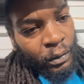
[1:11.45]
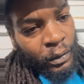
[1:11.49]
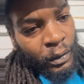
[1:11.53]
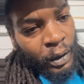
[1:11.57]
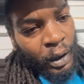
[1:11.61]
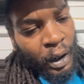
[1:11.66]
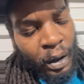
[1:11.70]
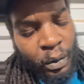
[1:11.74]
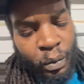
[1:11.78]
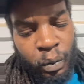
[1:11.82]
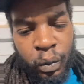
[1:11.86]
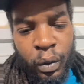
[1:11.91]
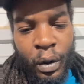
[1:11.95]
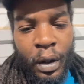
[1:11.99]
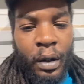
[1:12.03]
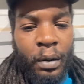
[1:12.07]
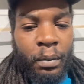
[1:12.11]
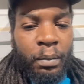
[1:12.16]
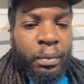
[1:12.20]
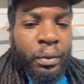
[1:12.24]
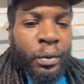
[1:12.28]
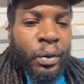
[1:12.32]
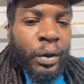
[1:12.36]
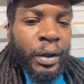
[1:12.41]
At what
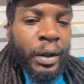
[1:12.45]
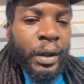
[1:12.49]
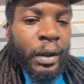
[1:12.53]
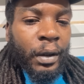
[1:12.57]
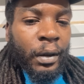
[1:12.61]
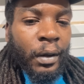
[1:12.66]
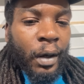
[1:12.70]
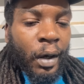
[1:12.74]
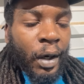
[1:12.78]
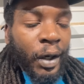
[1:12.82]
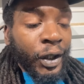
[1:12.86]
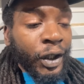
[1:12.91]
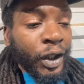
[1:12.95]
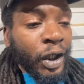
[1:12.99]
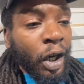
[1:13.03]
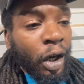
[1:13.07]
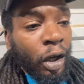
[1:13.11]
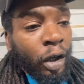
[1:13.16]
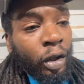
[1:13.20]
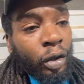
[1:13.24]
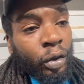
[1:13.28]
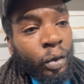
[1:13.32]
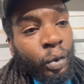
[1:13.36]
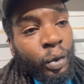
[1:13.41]
point are
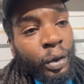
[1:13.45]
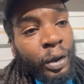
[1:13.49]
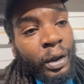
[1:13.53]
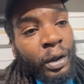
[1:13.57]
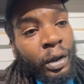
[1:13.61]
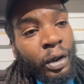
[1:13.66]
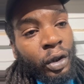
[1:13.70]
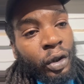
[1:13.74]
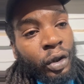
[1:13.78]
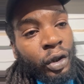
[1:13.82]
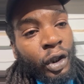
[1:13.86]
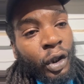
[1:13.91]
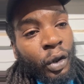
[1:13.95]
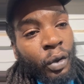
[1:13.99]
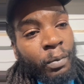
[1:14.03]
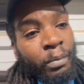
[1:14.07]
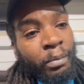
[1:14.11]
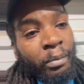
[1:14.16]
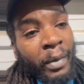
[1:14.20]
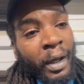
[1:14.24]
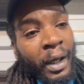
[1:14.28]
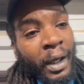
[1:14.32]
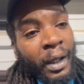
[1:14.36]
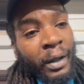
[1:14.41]
y'all going to show
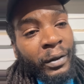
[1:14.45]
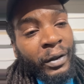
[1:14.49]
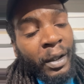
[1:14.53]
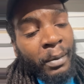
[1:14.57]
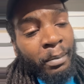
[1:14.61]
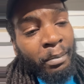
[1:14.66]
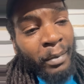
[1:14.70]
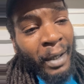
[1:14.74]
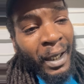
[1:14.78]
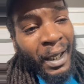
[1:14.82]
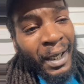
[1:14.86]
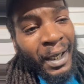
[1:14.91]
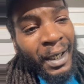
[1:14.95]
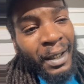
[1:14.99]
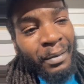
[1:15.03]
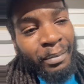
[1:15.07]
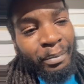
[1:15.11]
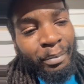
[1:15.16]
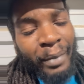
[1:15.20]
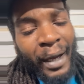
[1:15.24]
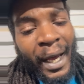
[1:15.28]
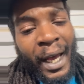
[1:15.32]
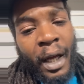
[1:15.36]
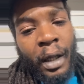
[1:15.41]
man, the man
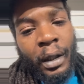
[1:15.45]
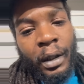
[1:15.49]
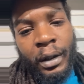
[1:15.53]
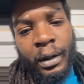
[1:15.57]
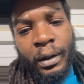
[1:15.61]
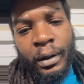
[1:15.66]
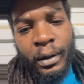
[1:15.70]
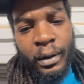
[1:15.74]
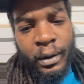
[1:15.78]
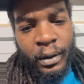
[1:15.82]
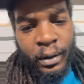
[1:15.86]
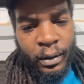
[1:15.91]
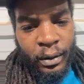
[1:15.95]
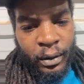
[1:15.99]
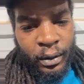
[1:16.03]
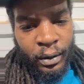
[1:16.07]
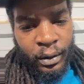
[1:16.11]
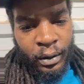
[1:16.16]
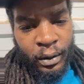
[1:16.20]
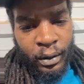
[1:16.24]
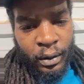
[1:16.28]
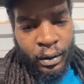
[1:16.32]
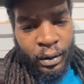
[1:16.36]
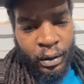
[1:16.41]
balance?
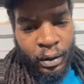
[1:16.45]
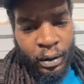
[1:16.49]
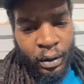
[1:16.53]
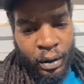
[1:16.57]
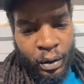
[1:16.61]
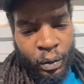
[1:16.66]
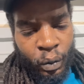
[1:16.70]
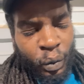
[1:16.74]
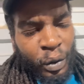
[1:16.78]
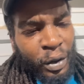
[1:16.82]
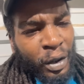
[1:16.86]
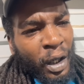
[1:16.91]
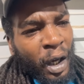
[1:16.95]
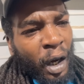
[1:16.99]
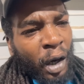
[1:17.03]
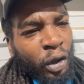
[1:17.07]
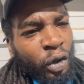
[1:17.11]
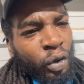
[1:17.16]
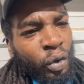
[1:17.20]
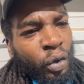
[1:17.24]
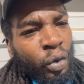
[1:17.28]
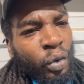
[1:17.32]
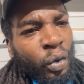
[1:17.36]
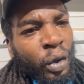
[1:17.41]
When are
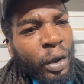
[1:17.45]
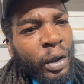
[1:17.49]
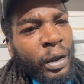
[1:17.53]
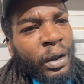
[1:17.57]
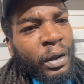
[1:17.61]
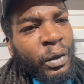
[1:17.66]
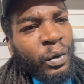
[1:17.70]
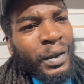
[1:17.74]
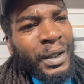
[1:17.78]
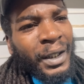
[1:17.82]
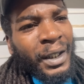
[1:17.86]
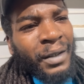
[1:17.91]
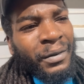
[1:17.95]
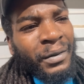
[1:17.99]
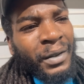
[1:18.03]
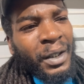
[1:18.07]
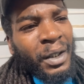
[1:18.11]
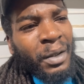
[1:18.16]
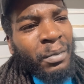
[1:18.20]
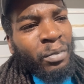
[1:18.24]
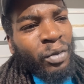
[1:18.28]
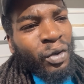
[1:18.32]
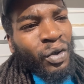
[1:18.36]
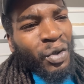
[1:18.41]
you going to give
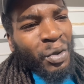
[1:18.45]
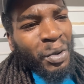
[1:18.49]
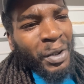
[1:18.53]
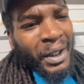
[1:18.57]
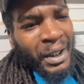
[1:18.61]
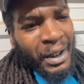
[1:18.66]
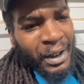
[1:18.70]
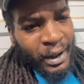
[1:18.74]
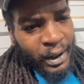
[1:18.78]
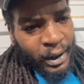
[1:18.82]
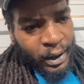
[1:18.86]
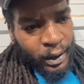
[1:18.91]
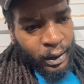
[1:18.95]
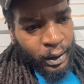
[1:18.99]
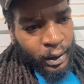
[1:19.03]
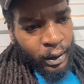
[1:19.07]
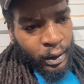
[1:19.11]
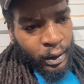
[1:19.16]
him grace?